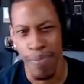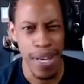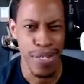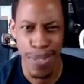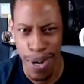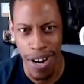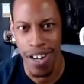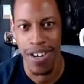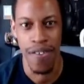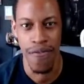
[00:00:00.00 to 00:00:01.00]
pixel
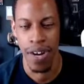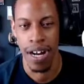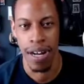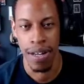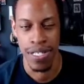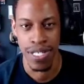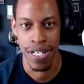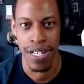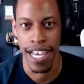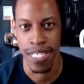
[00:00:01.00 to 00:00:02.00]
art in
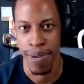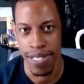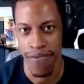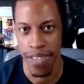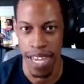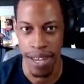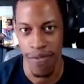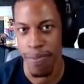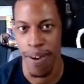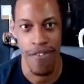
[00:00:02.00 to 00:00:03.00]
certain aspects of the game
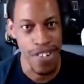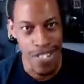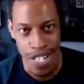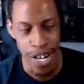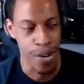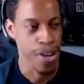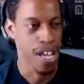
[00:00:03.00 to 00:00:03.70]
from my friend Joe.